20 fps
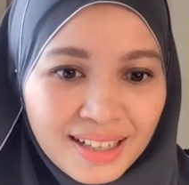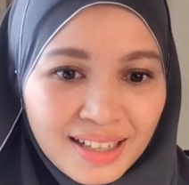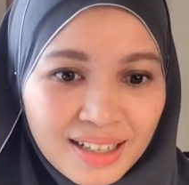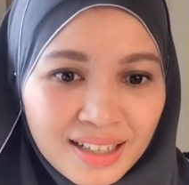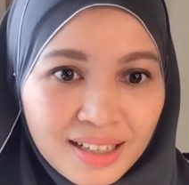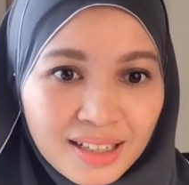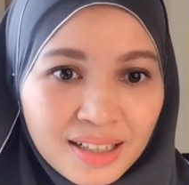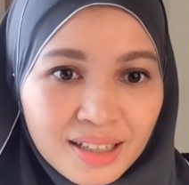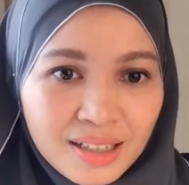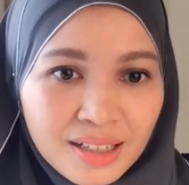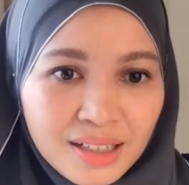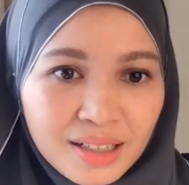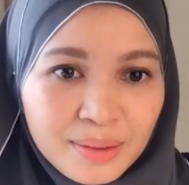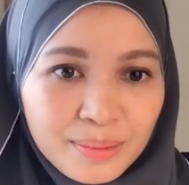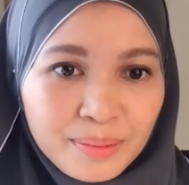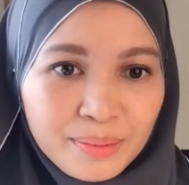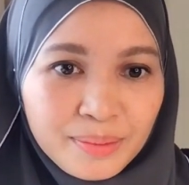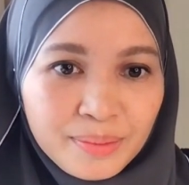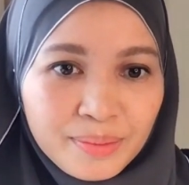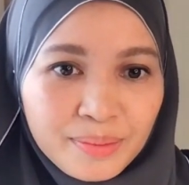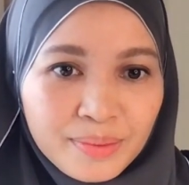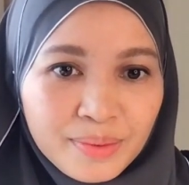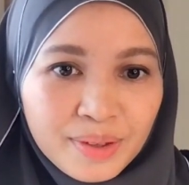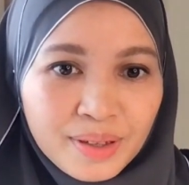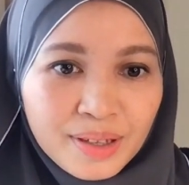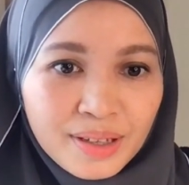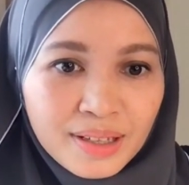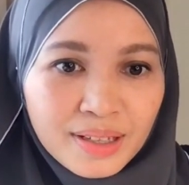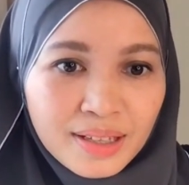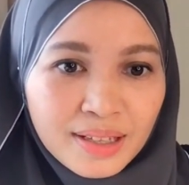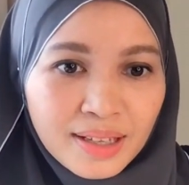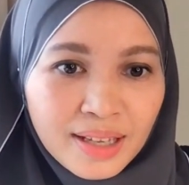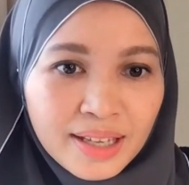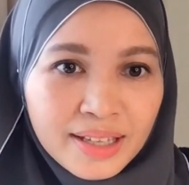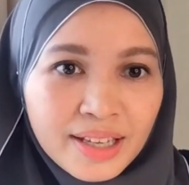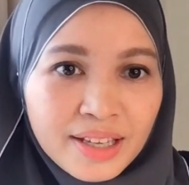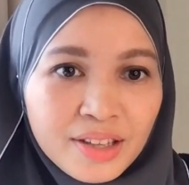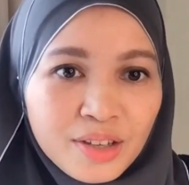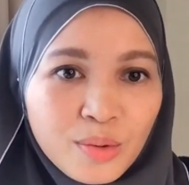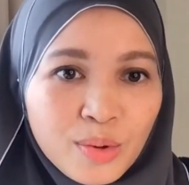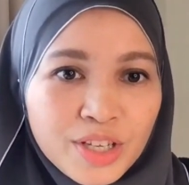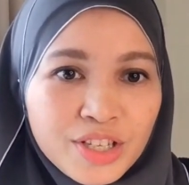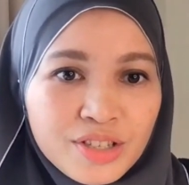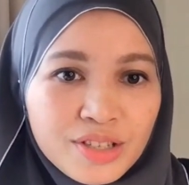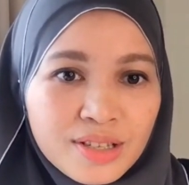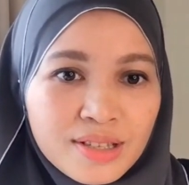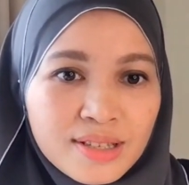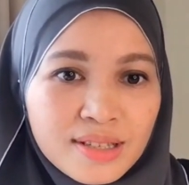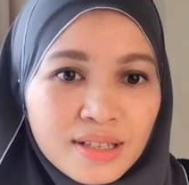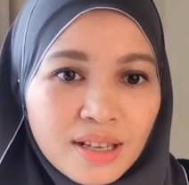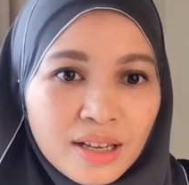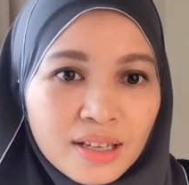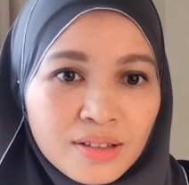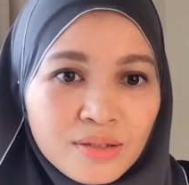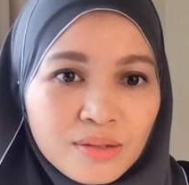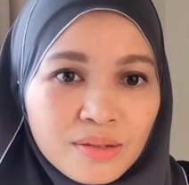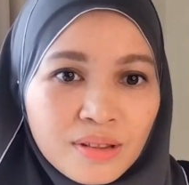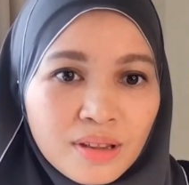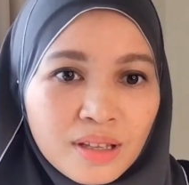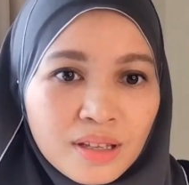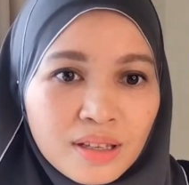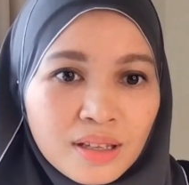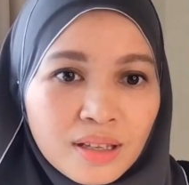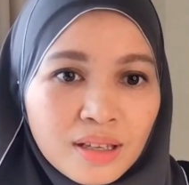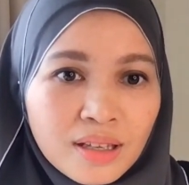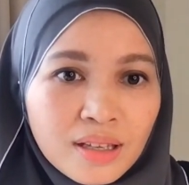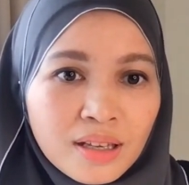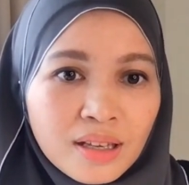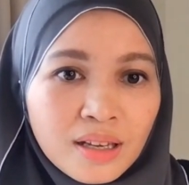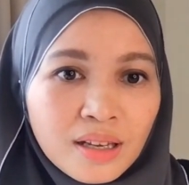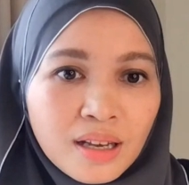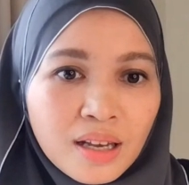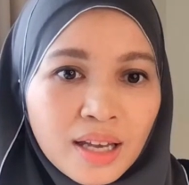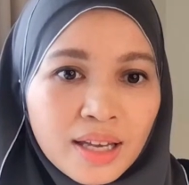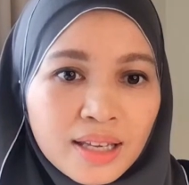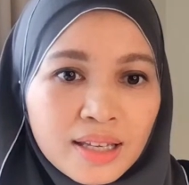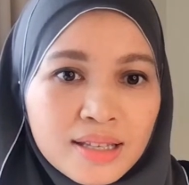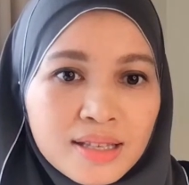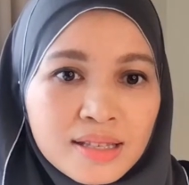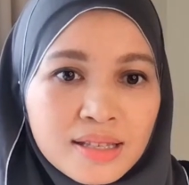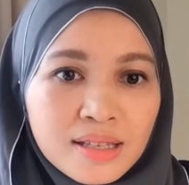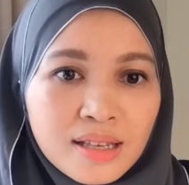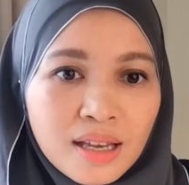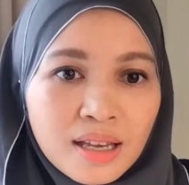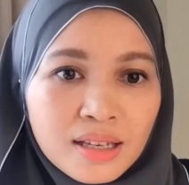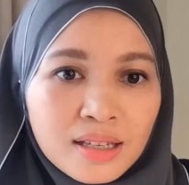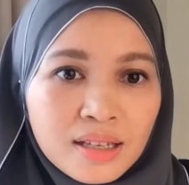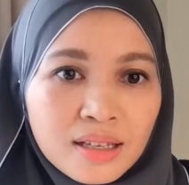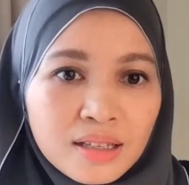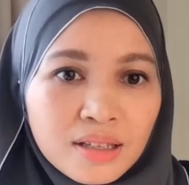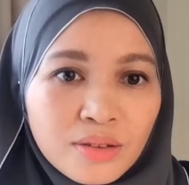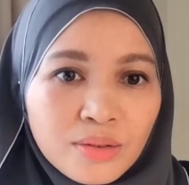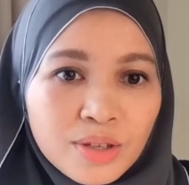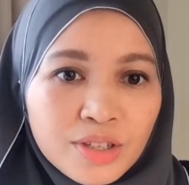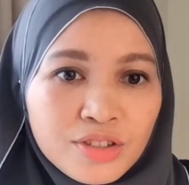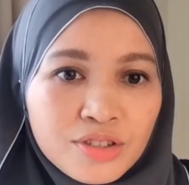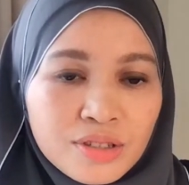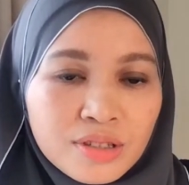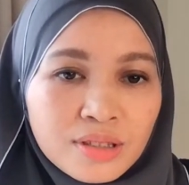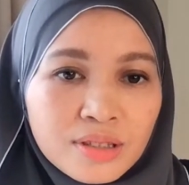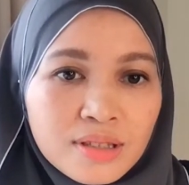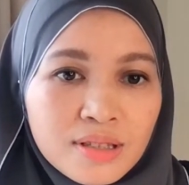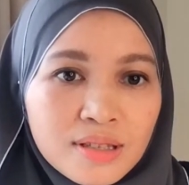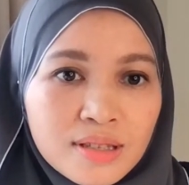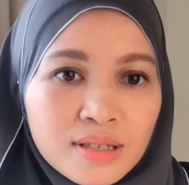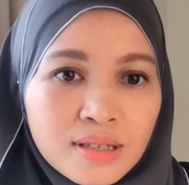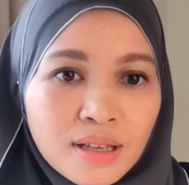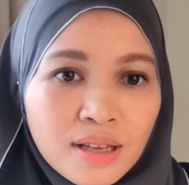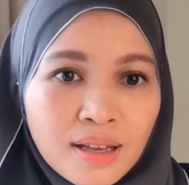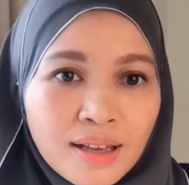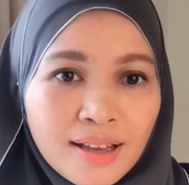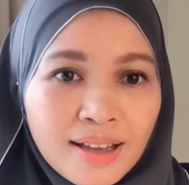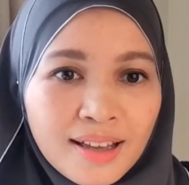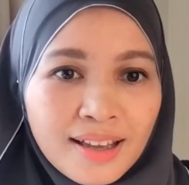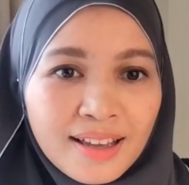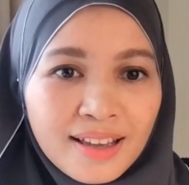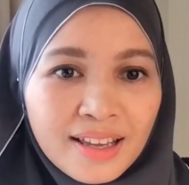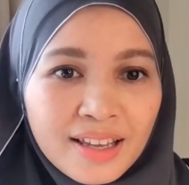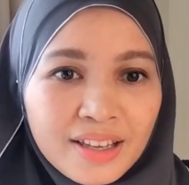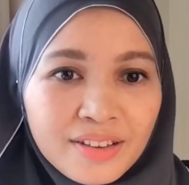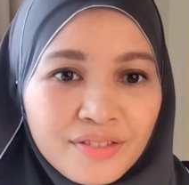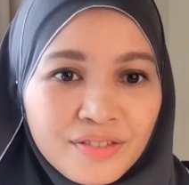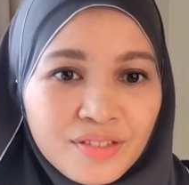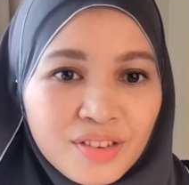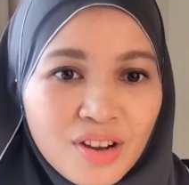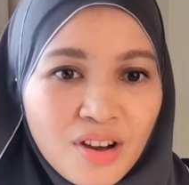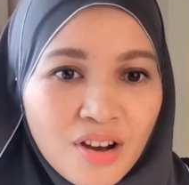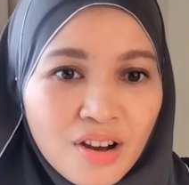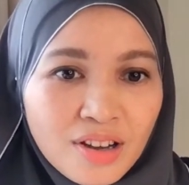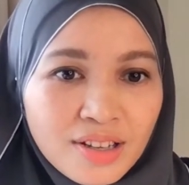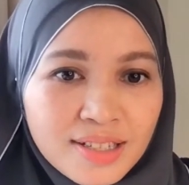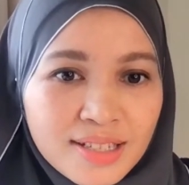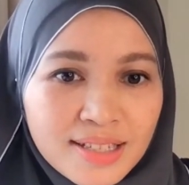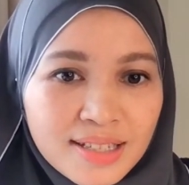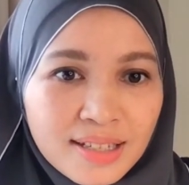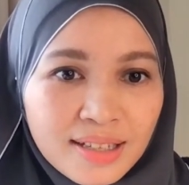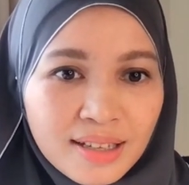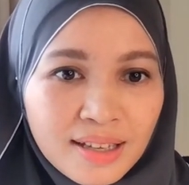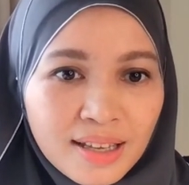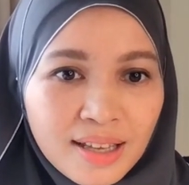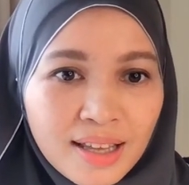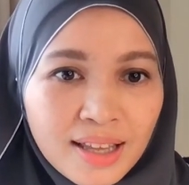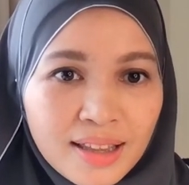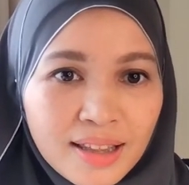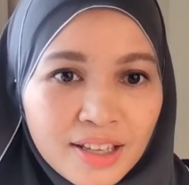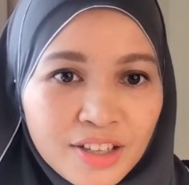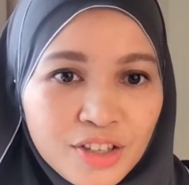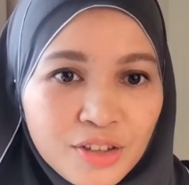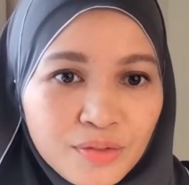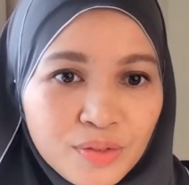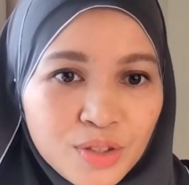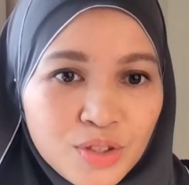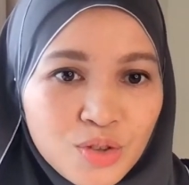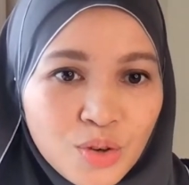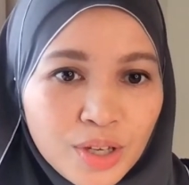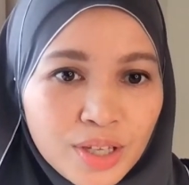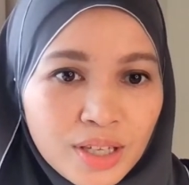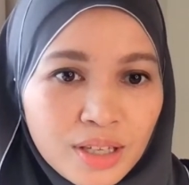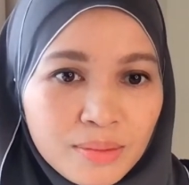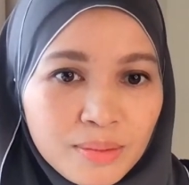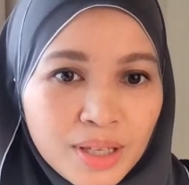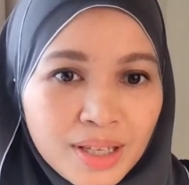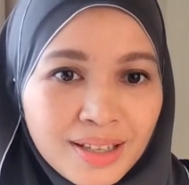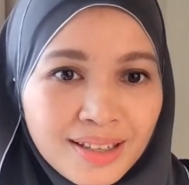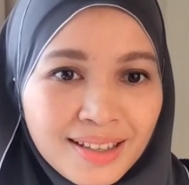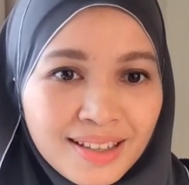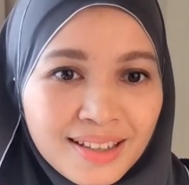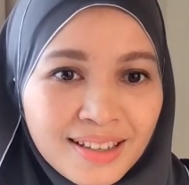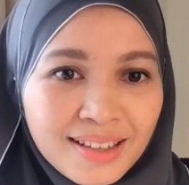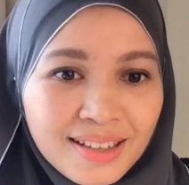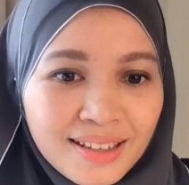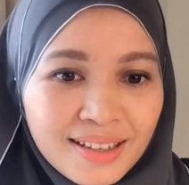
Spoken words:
Any other questions? I don't think I can see any other questions. If not, thank you for joining me.